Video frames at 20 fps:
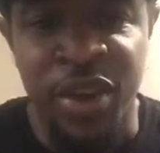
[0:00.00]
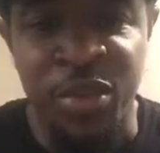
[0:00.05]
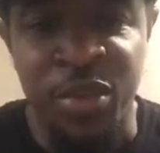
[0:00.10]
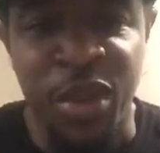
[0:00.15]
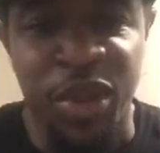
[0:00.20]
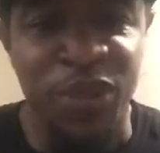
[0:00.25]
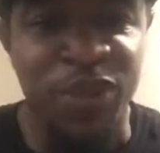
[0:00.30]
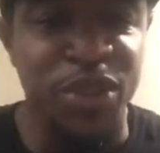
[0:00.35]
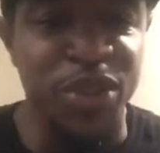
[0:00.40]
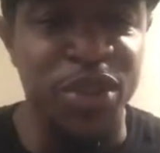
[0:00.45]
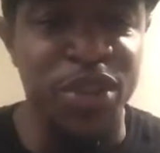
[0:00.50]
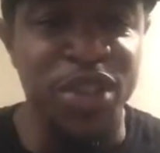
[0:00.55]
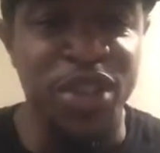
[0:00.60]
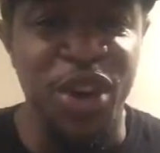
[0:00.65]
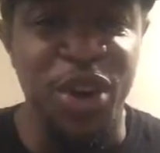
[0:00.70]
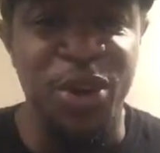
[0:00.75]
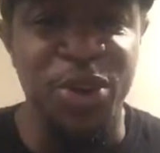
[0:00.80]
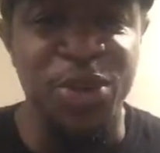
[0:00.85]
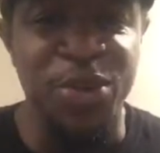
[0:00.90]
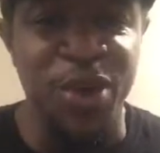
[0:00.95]
If you
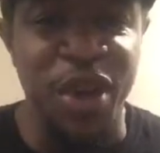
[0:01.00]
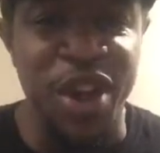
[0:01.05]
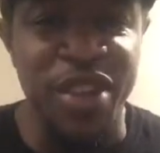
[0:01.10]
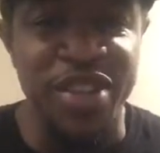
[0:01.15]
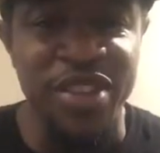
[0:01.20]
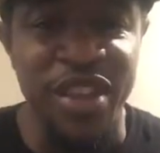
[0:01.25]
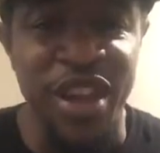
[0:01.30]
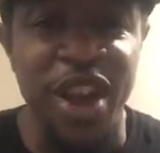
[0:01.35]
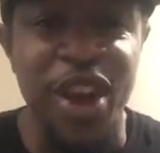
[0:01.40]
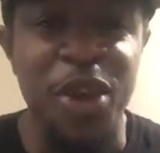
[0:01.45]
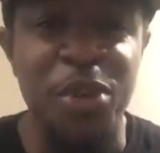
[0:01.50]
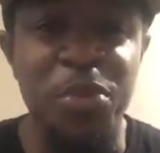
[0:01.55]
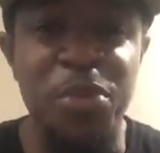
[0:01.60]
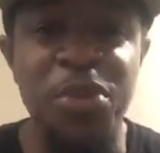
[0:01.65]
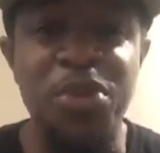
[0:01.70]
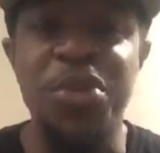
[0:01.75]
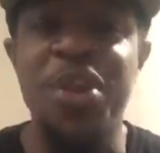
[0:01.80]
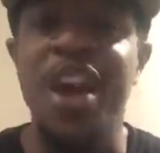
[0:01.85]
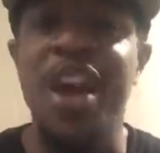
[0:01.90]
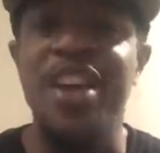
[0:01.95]
adults watched it, I hope
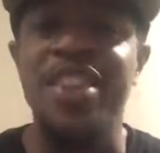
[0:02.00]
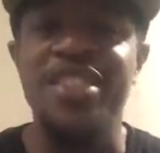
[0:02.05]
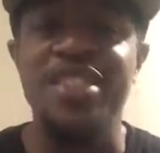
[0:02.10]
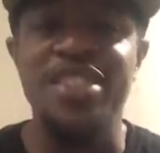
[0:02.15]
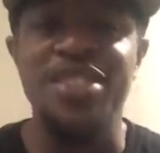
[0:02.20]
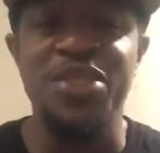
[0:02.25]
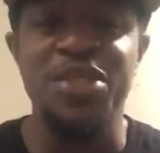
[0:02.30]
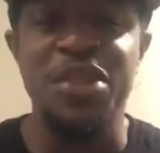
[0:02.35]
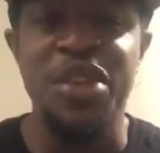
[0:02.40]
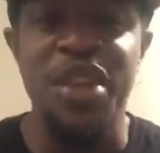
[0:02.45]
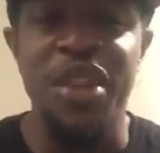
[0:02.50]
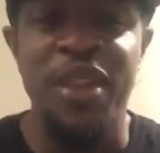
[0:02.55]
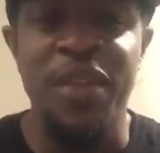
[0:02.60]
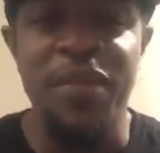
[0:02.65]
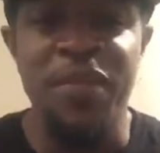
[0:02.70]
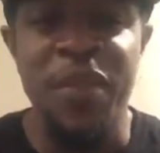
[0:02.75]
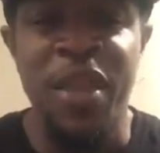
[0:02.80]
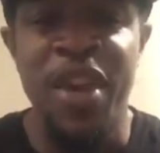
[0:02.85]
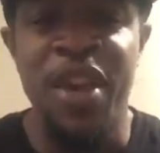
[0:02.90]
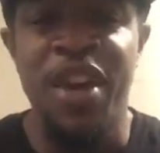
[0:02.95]
you guys enjoyed it.
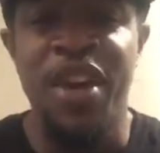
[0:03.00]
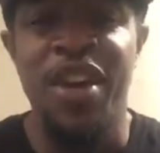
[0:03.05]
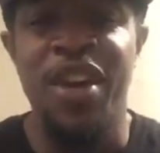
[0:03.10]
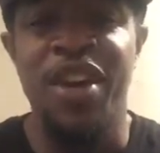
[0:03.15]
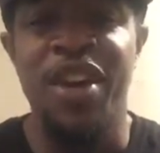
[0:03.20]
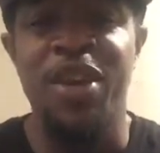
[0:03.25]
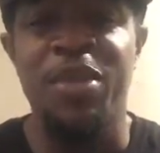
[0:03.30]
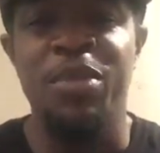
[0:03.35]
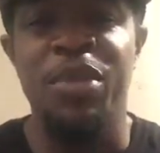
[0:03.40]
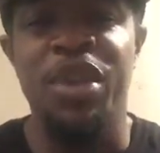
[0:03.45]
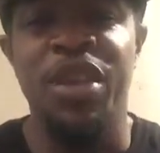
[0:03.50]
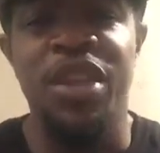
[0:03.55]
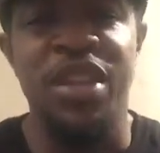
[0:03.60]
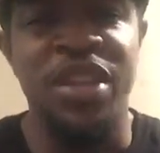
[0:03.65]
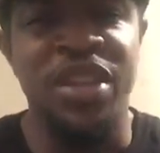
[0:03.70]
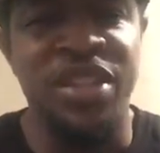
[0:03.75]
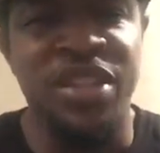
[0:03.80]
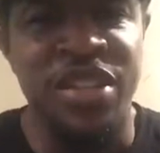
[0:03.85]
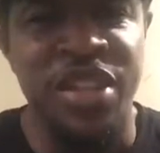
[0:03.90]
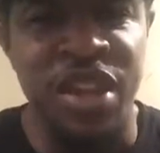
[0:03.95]
But
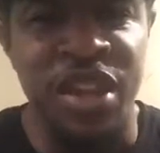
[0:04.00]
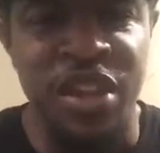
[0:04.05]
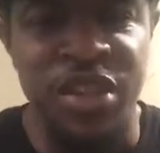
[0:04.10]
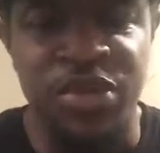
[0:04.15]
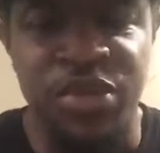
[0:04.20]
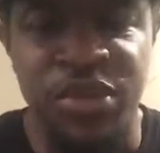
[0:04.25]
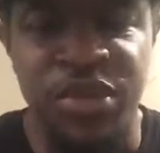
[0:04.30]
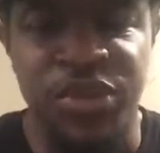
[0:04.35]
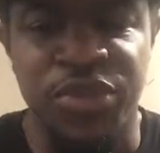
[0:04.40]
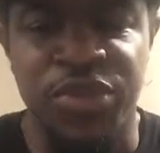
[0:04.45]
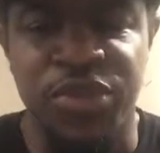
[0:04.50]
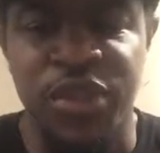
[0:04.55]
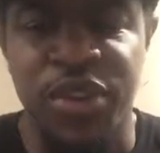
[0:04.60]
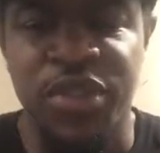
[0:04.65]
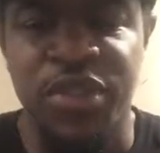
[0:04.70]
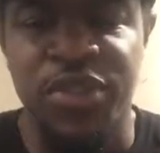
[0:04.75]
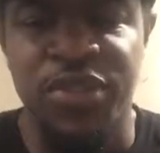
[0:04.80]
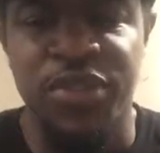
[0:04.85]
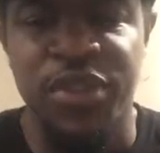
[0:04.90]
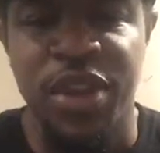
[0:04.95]
again, share this with your
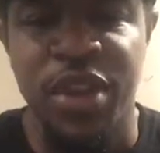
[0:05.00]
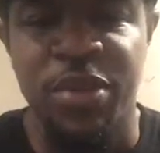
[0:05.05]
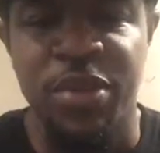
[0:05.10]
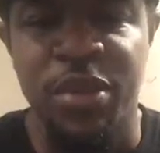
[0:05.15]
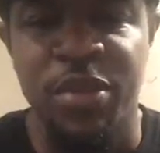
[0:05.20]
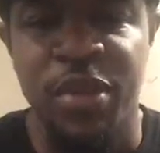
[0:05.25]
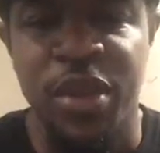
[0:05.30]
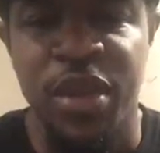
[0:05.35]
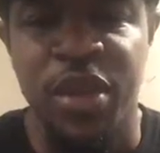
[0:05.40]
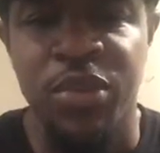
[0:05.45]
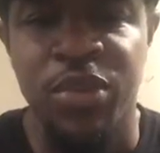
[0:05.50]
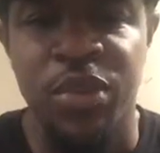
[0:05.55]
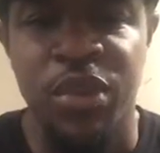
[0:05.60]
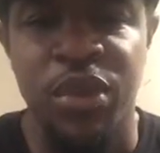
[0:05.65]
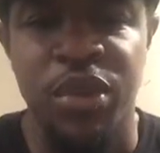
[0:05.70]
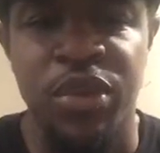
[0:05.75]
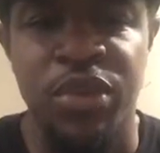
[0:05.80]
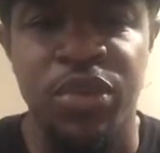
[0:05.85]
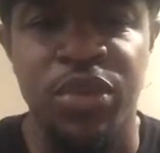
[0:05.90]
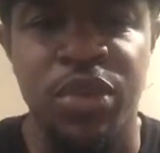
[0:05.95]
friends and family, man. We're
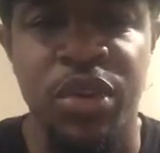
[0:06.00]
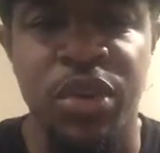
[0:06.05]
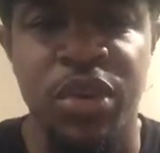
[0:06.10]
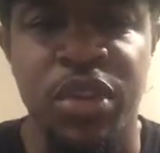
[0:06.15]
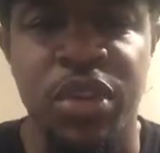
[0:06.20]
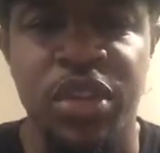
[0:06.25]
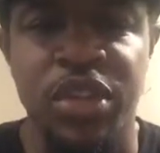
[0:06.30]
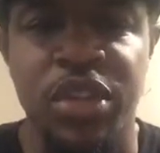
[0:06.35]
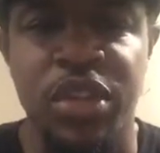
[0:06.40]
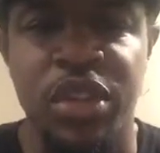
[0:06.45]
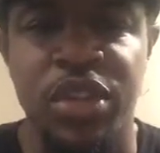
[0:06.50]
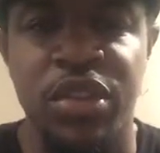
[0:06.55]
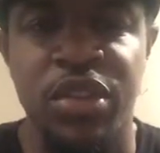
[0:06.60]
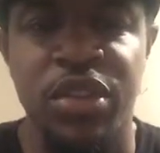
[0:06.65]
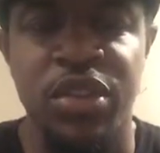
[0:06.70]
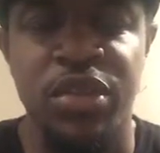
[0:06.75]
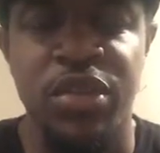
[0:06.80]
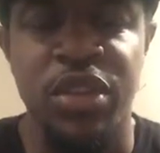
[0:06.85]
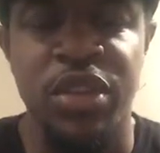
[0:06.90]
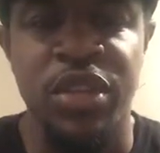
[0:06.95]
gonna continue to
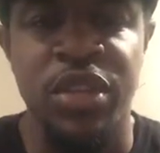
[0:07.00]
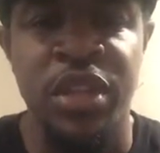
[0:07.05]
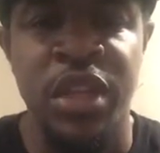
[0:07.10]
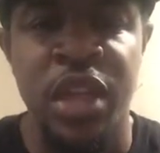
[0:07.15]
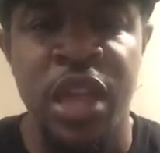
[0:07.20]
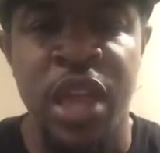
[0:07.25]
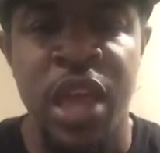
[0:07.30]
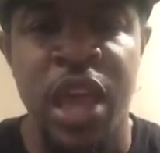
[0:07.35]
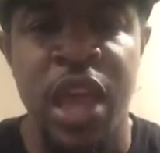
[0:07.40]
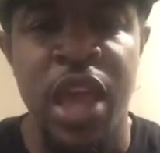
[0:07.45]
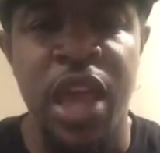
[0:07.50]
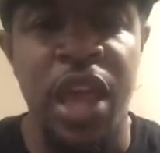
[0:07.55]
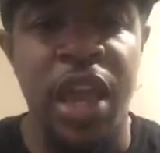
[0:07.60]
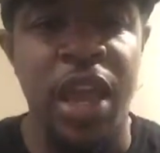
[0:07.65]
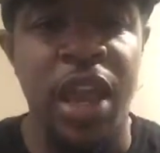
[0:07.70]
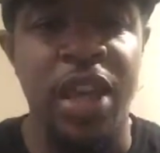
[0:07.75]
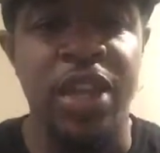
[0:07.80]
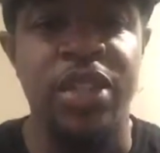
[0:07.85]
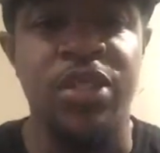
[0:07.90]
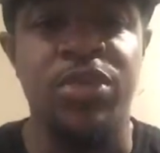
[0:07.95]
do this,
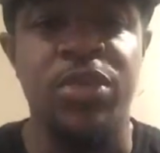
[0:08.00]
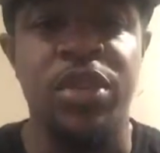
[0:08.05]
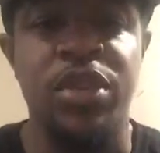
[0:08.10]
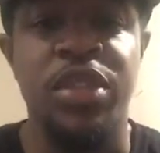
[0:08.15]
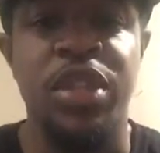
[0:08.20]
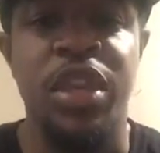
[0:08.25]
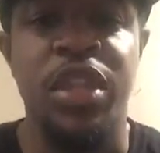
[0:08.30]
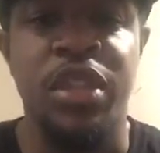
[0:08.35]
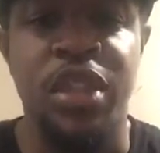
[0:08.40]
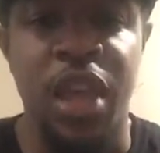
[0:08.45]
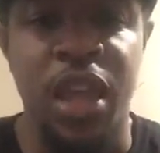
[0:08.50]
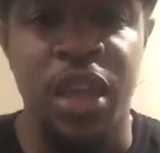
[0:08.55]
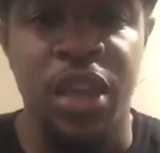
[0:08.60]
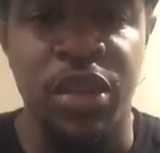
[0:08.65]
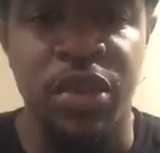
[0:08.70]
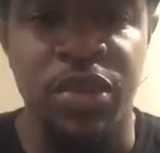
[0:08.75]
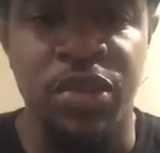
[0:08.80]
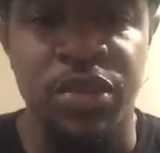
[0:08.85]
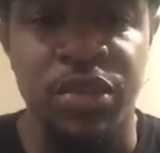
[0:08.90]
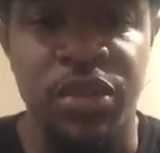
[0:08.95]
and I just want to say thank
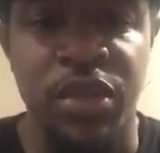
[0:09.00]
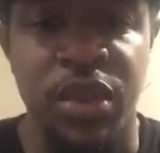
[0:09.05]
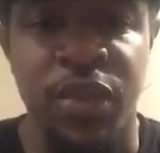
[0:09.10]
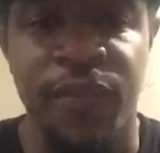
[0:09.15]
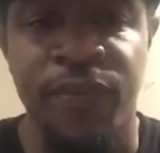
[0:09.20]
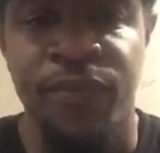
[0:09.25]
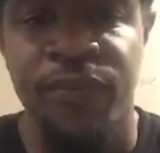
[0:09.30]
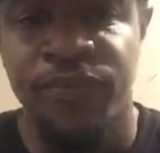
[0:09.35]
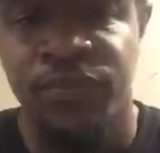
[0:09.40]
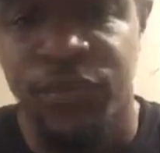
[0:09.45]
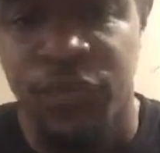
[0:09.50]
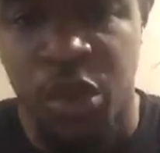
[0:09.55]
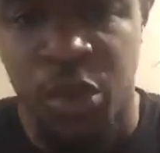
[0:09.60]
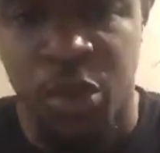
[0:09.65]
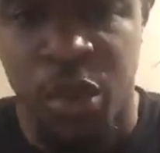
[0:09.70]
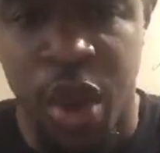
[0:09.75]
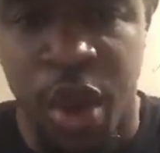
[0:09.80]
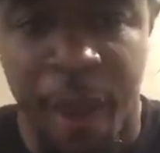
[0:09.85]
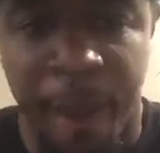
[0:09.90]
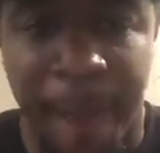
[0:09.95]
you. So, all
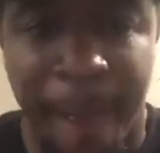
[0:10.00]
right.